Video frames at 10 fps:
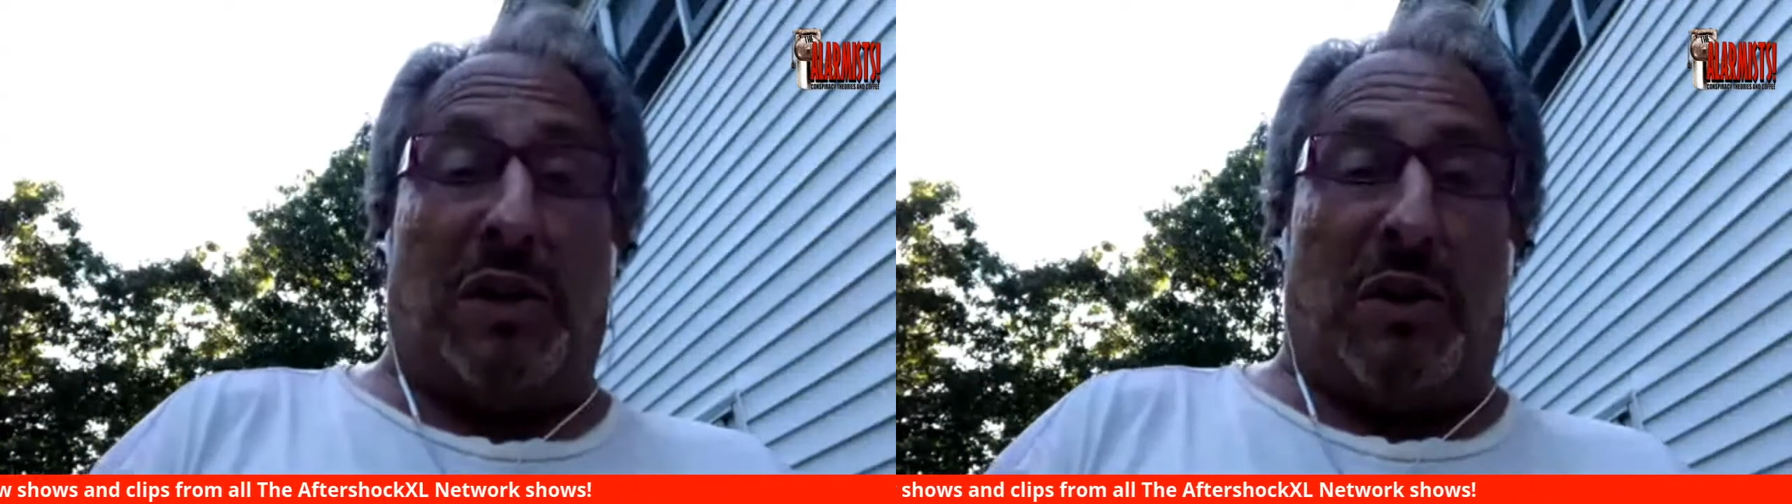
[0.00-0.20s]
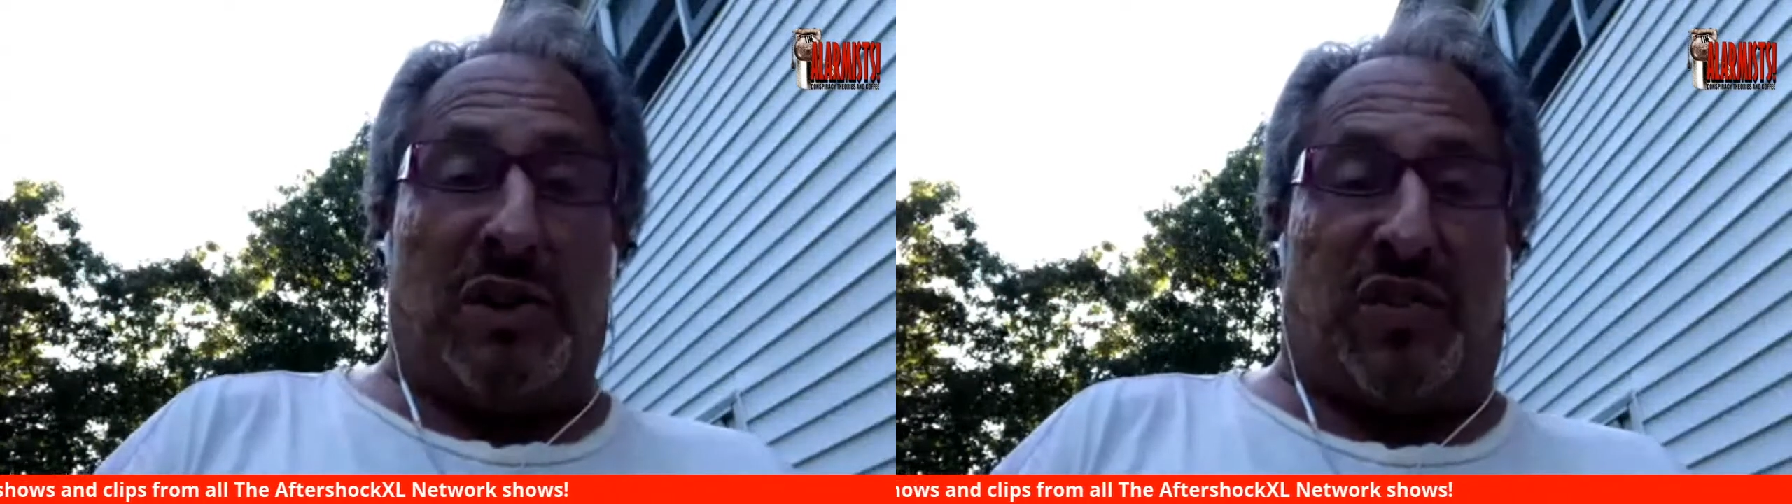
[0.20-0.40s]

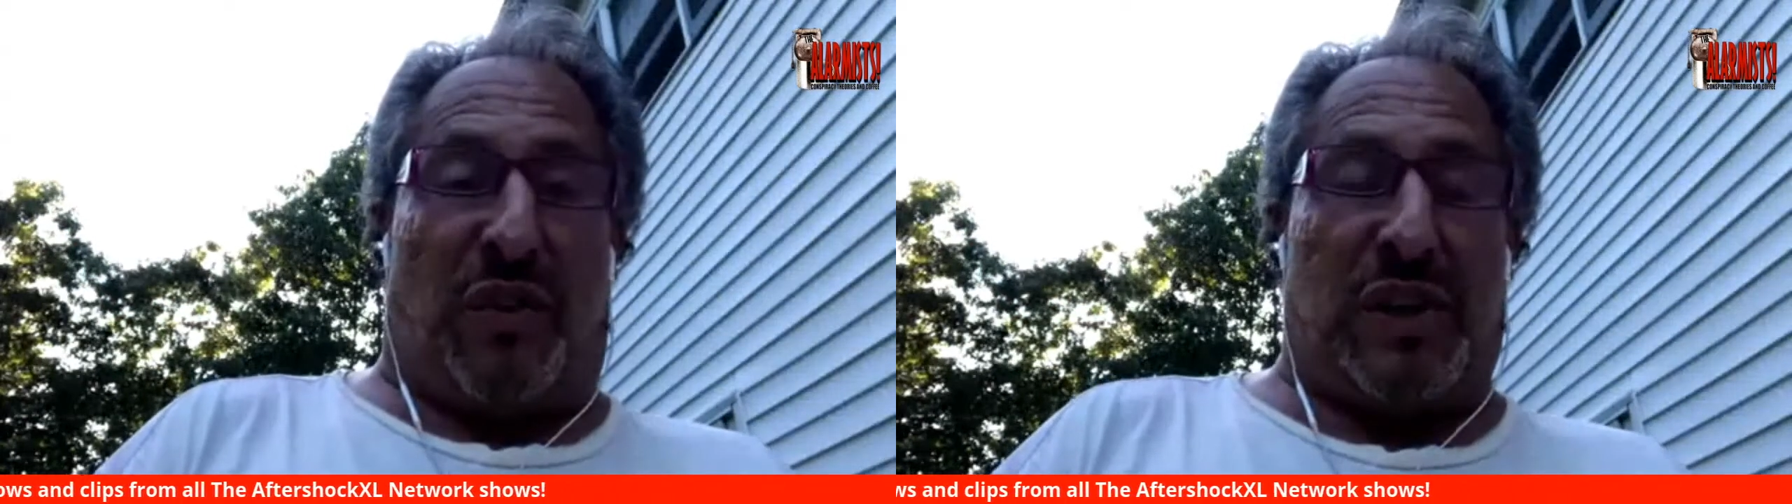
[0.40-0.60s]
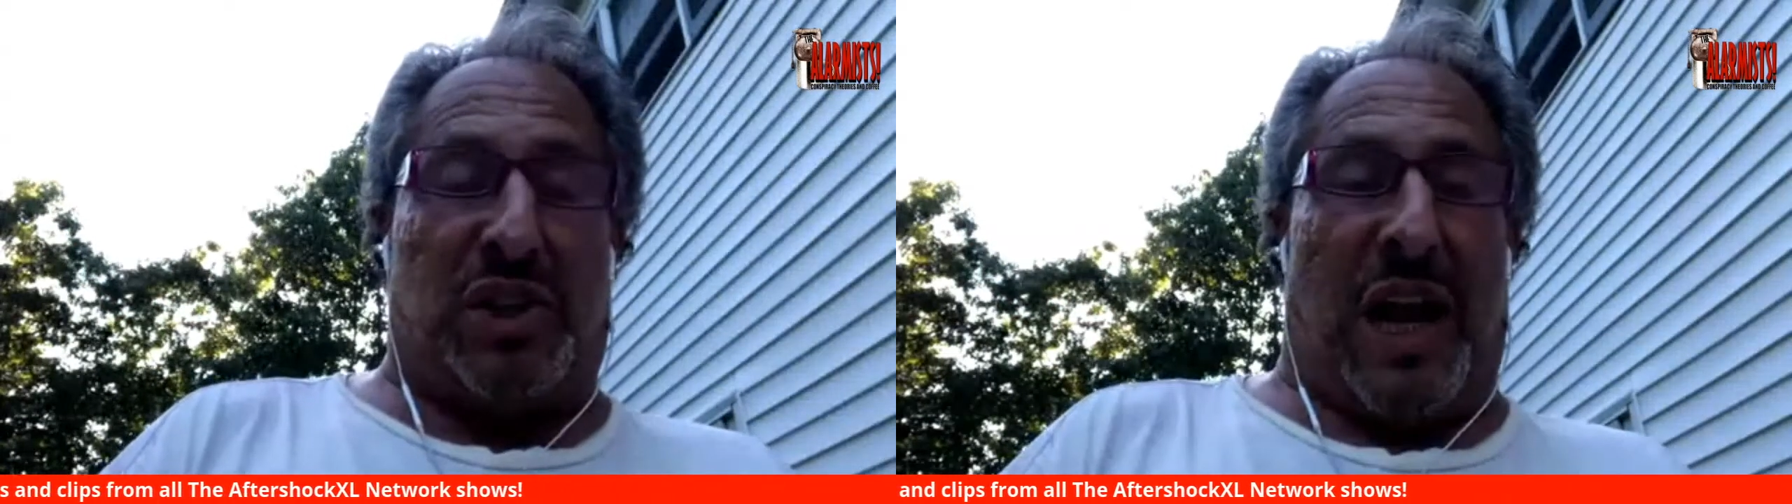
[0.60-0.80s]
news
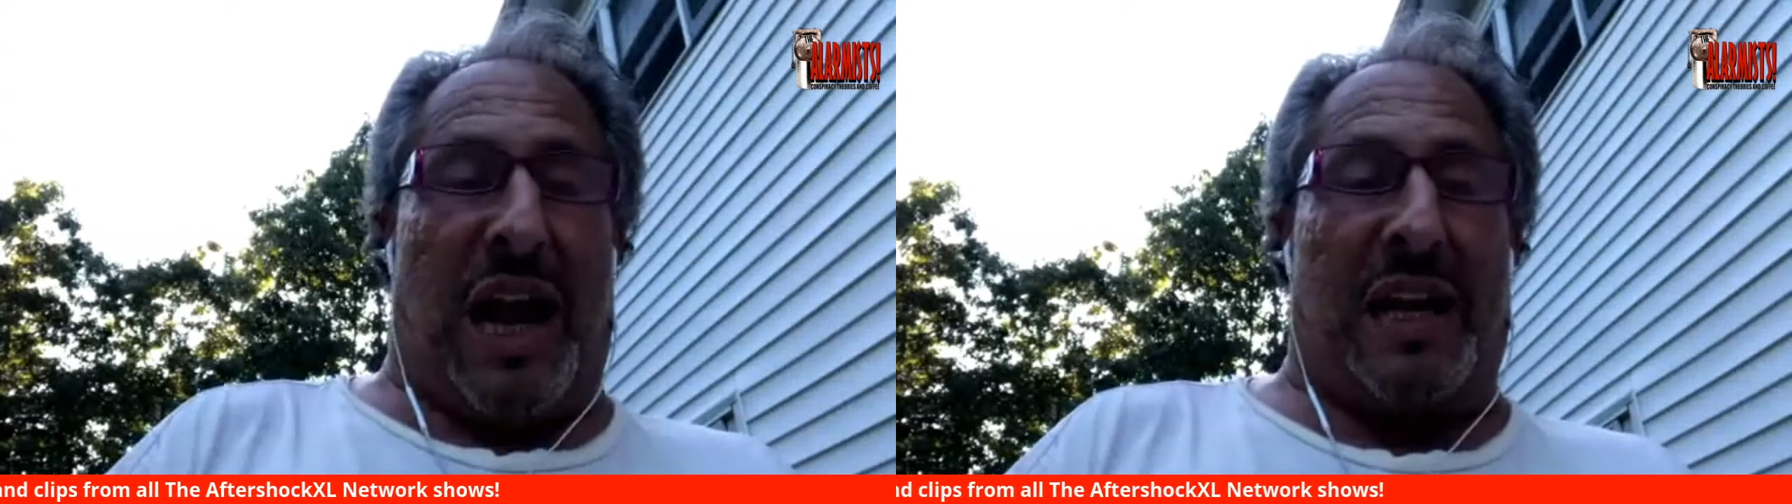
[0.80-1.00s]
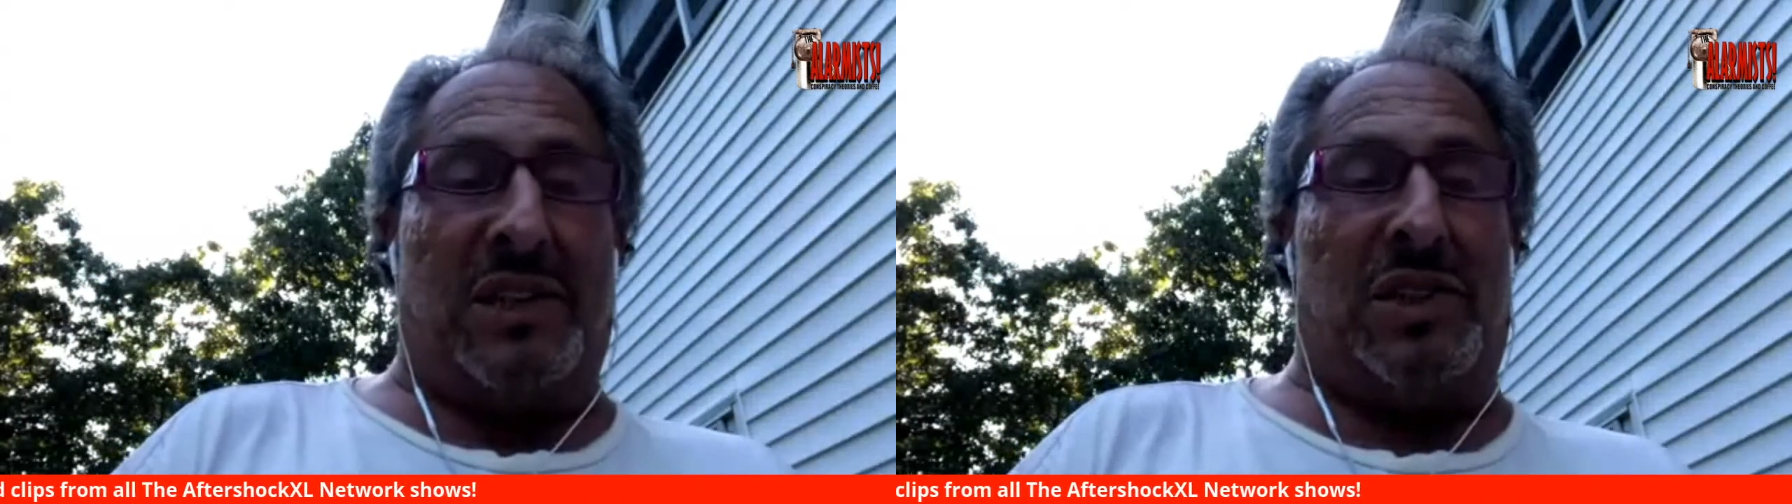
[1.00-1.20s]
for a
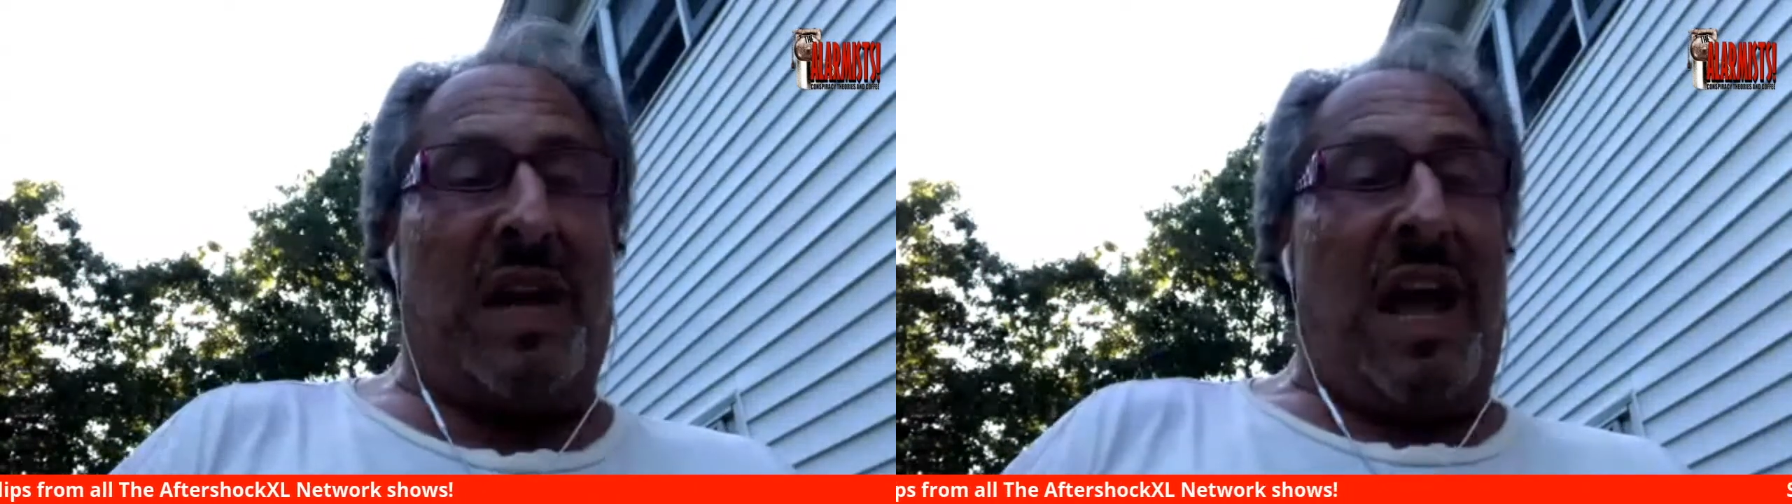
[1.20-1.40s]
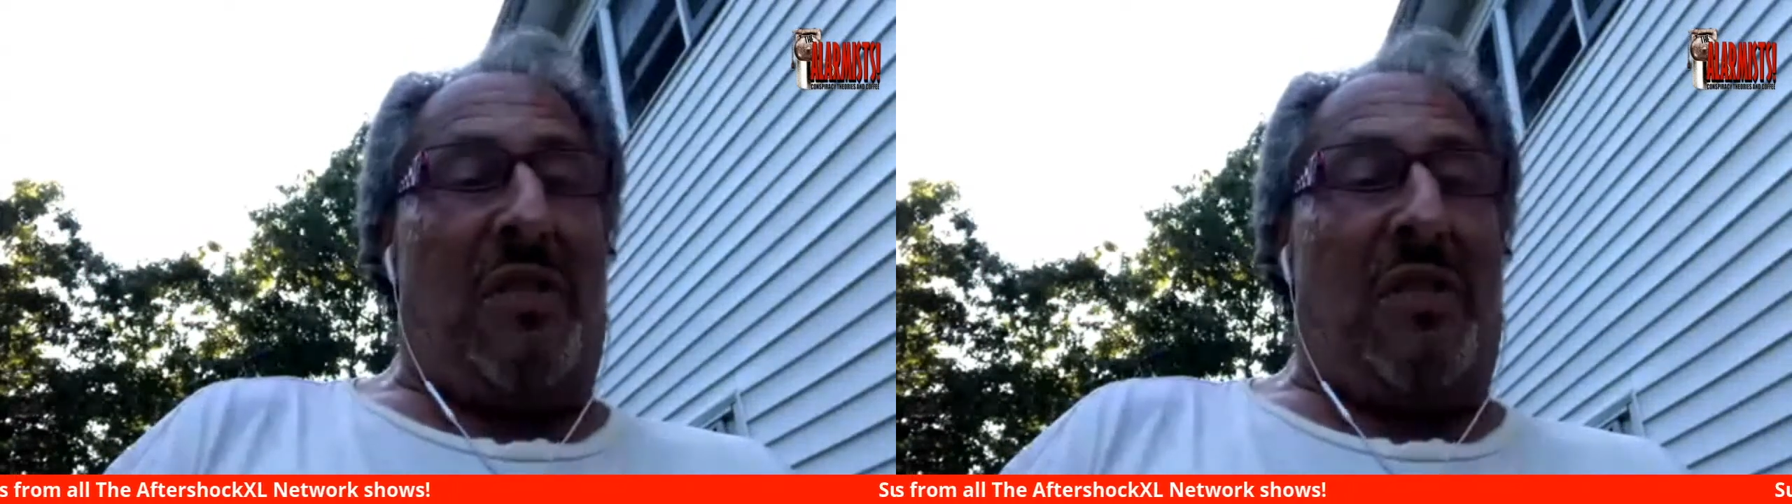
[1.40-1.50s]
change.